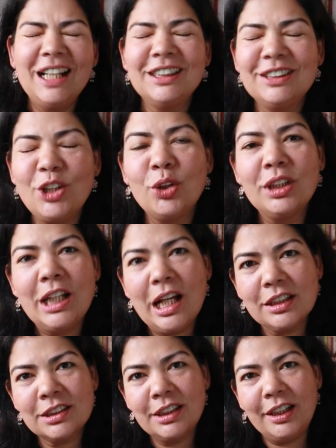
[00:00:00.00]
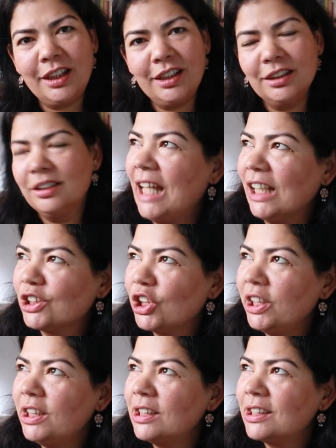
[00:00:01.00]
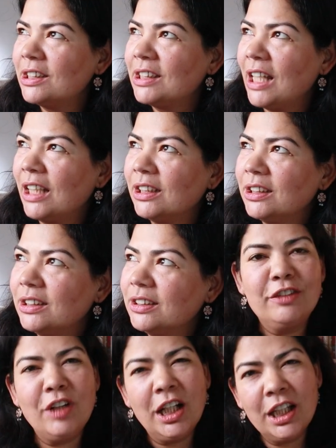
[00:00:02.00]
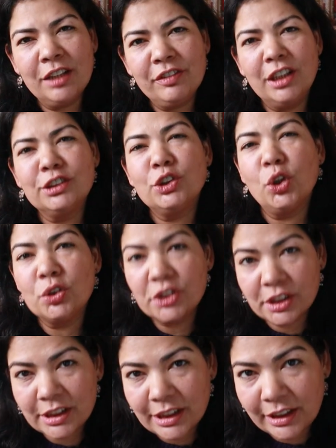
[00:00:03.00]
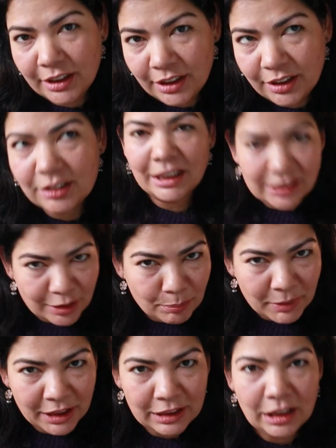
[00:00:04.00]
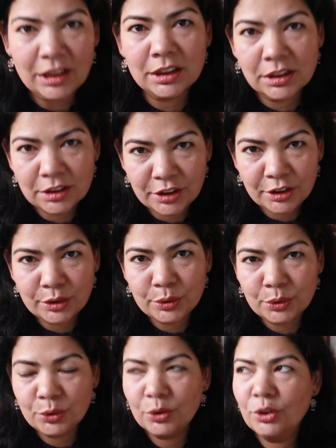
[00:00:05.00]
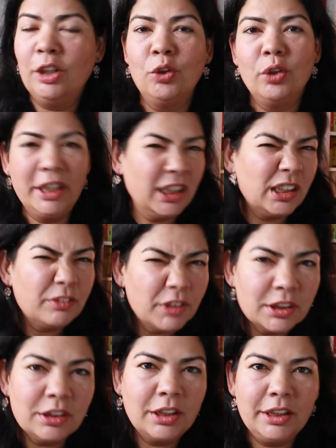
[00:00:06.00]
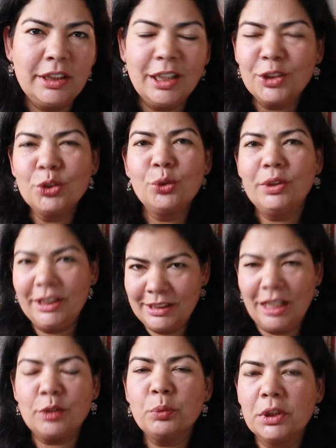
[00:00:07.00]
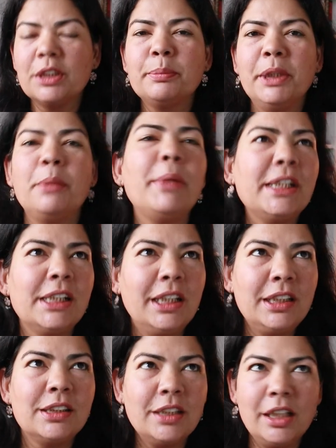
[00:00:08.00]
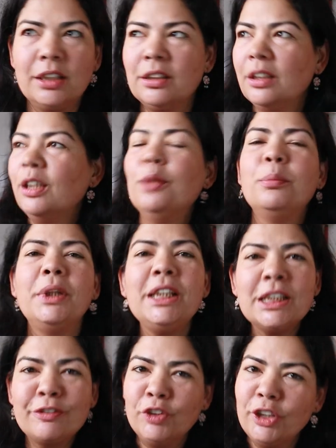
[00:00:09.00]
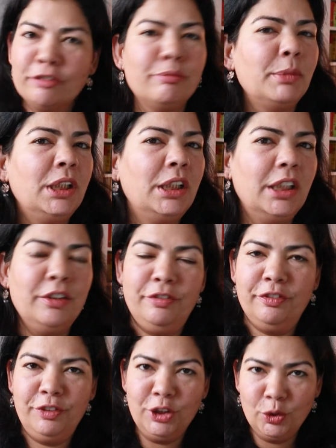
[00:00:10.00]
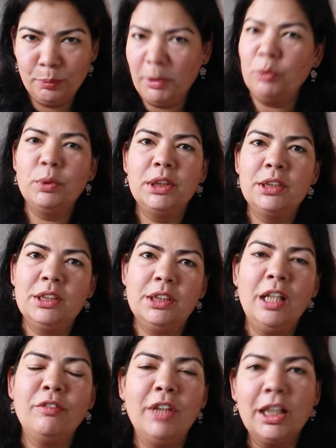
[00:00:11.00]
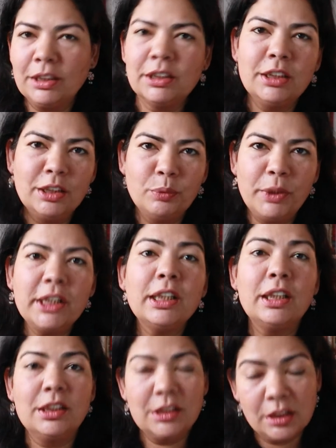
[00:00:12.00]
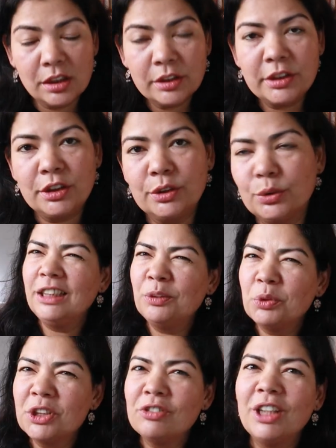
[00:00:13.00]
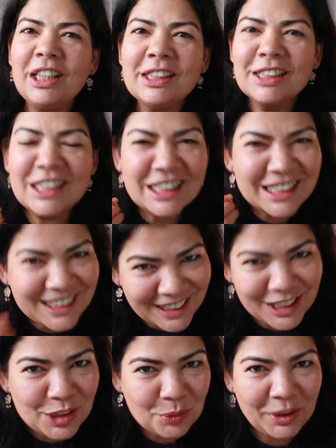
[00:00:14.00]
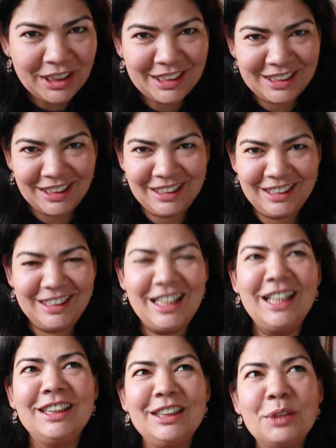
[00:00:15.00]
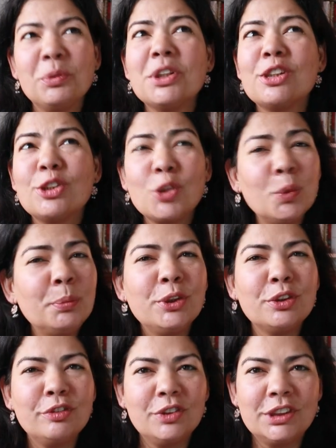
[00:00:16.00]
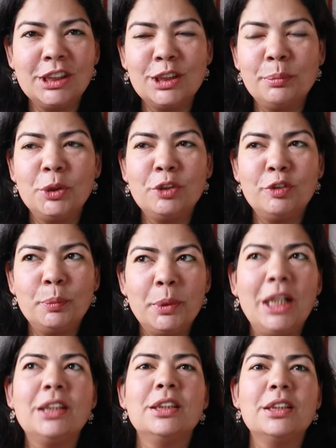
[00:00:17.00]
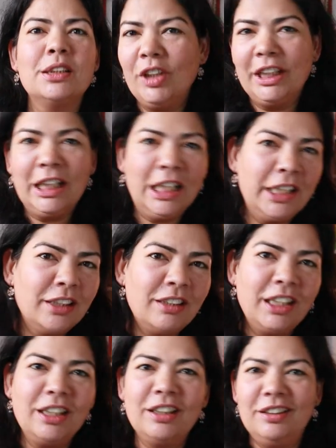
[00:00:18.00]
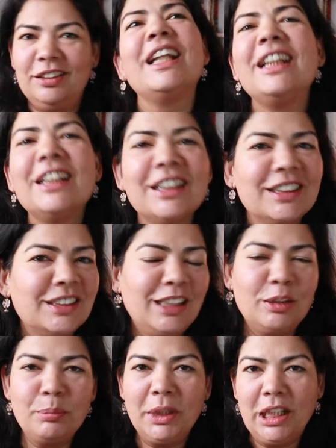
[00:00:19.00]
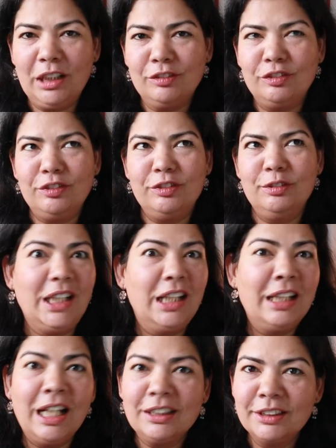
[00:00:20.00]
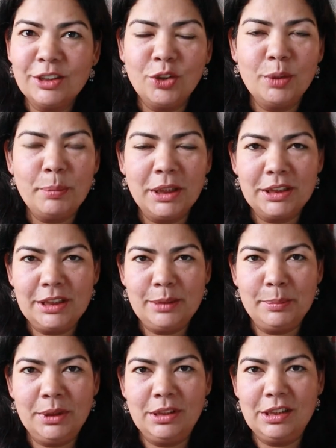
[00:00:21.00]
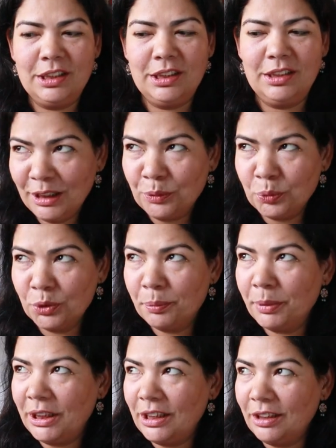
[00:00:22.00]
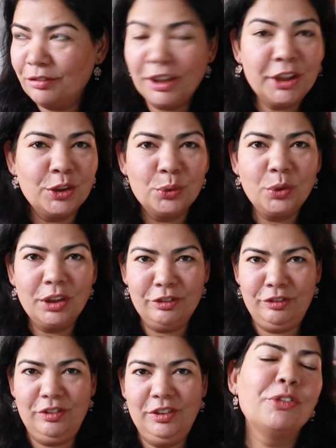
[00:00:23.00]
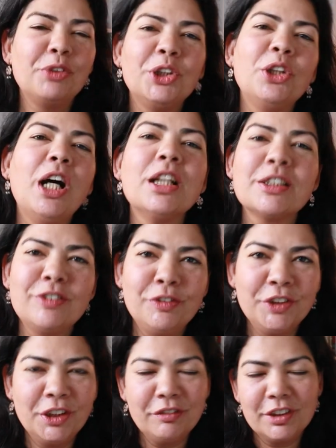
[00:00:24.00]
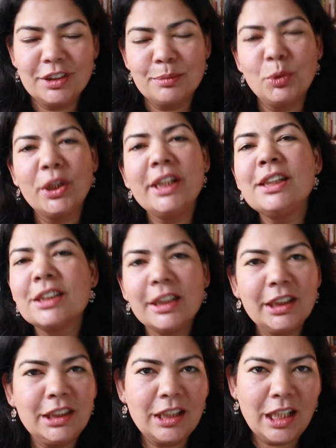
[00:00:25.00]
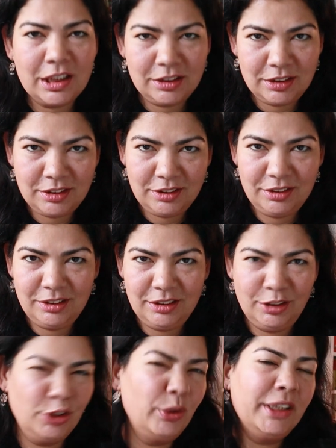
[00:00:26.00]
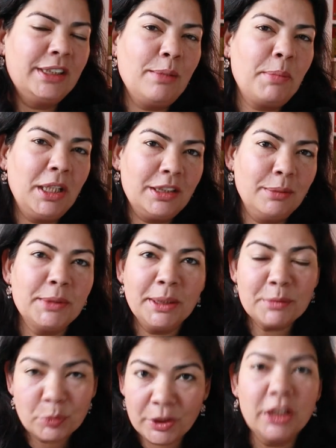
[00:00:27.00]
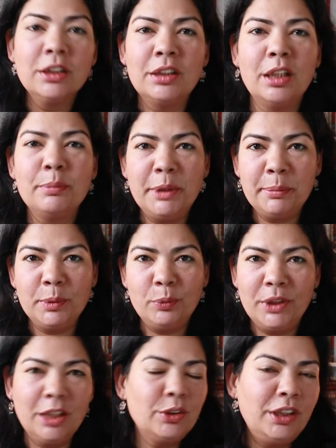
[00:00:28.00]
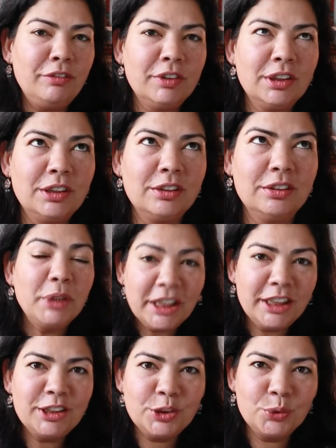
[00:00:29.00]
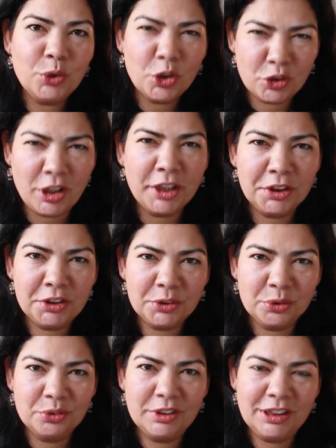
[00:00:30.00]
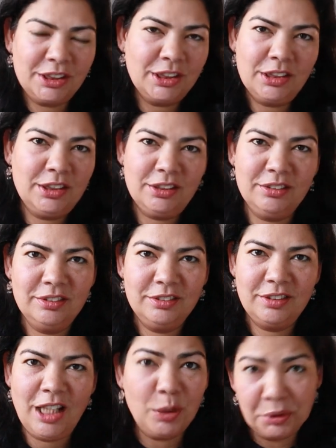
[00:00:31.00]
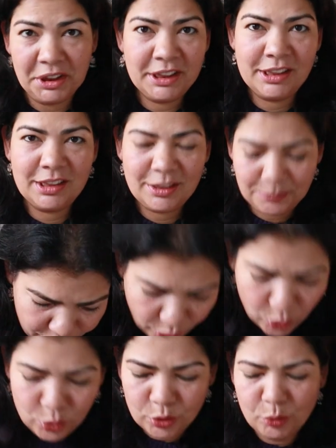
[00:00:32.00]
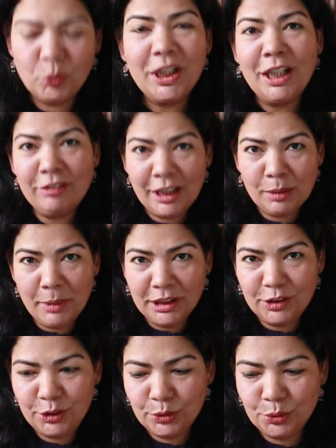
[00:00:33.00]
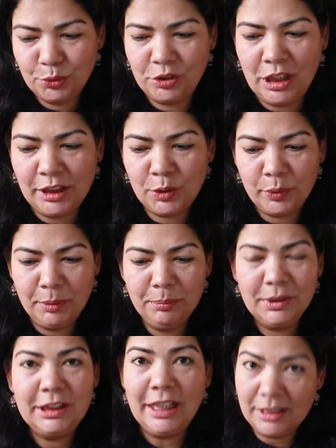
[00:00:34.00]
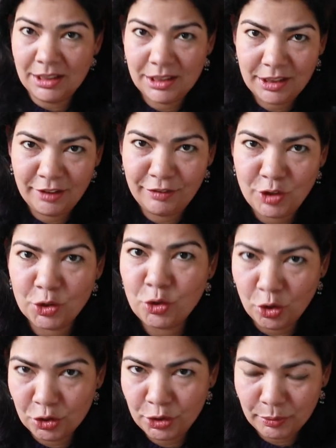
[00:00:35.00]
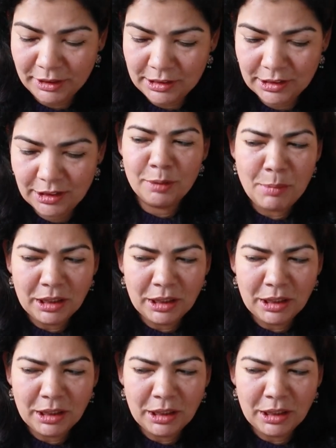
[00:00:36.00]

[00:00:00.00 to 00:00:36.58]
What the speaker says: And on the last day, he actually said, if I have unconsciously said something that hurt you, or inadvertently, I don't know the exact words, but he basically said, please forgive me if, you know, my words have landed in a way that has hurt you. It was really sincere when he said it, and it was so beautiful, such a beautiful practice, like clearing any hurt that may have landed on the participants. It would be very cool if we could ask for forgiveness more easily and, you know, accept that sometimes we hurt other people without even meaning to or trying to. It's just how it is. So would I recommend you try TWIM? Yes, if you're drawn to it. The